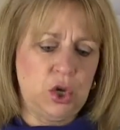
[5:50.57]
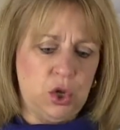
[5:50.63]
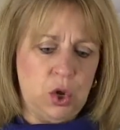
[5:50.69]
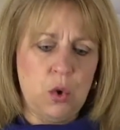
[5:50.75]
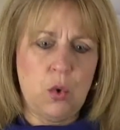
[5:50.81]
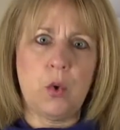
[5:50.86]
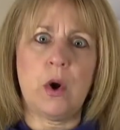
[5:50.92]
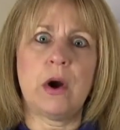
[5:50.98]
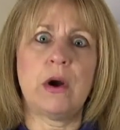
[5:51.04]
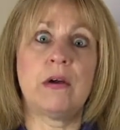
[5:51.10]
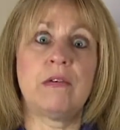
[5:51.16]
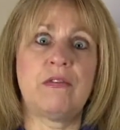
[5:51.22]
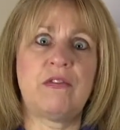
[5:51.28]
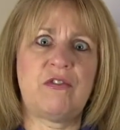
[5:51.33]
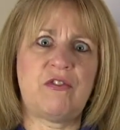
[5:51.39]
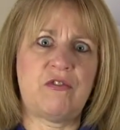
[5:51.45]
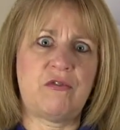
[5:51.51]
your
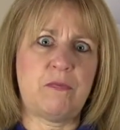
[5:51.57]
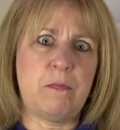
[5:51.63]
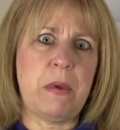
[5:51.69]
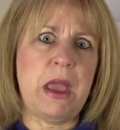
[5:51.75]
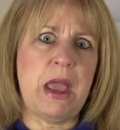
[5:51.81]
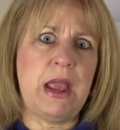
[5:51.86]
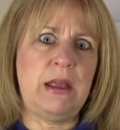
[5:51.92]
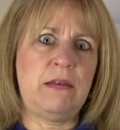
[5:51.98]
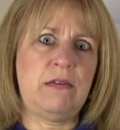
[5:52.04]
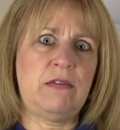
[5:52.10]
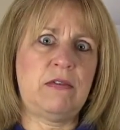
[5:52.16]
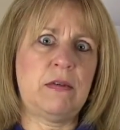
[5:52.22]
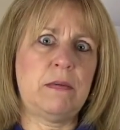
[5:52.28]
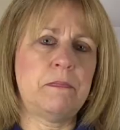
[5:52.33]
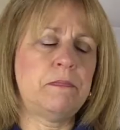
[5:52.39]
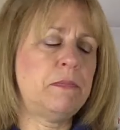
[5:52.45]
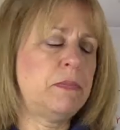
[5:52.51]
space.